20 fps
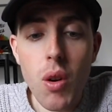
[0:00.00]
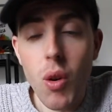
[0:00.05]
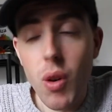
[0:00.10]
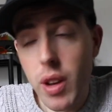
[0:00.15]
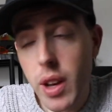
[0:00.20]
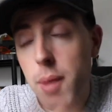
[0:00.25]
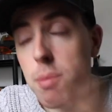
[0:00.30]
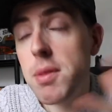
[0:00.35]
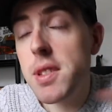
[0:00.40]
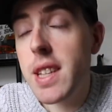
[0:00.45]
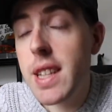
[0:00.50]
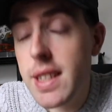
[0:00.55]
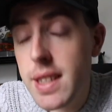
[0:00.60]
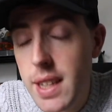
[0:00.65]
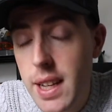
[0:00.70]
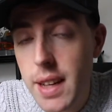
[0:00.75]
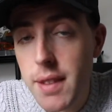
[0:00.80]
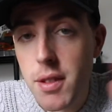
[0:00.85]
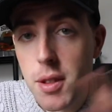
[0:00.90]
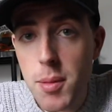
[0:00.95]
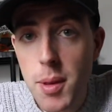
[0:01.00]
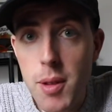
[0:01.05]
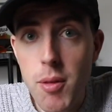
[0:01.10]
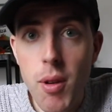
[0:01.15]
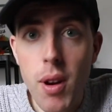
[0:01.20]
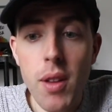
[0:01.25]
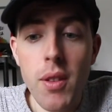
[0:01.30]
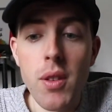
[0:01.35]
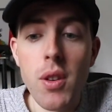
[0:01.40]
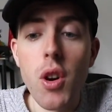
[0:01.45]
or an updated FTP
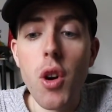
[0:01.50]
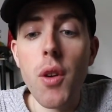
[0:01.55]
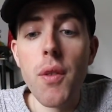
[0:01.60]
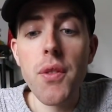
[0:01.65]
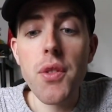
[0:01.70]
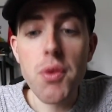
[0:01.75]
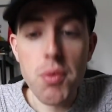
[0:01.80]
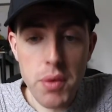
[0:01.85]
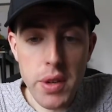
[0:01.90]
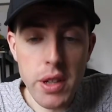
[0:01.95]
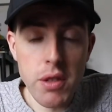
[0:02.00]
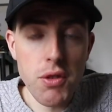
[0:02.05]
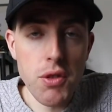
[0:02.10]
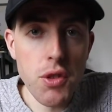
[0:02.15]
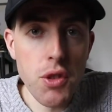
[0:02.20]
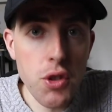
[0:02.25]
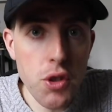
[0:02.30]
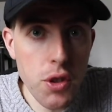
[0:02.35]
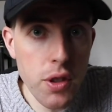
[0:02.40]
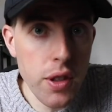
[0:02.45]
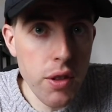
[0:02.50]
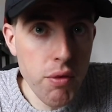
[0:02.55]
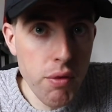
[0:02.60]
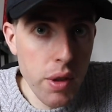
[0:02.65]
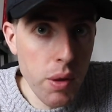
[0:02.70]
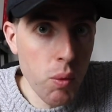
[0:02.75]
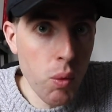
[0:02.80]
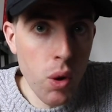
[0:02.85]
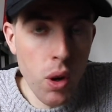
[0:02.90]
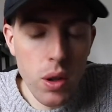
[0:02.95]
rather, of
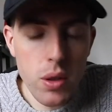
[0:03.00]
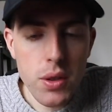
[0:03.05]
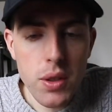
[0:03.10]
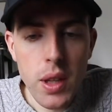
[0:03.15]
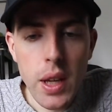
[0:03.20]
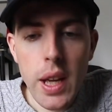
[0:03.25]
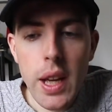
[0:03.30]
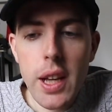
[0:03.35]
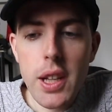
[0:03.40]
333 watts.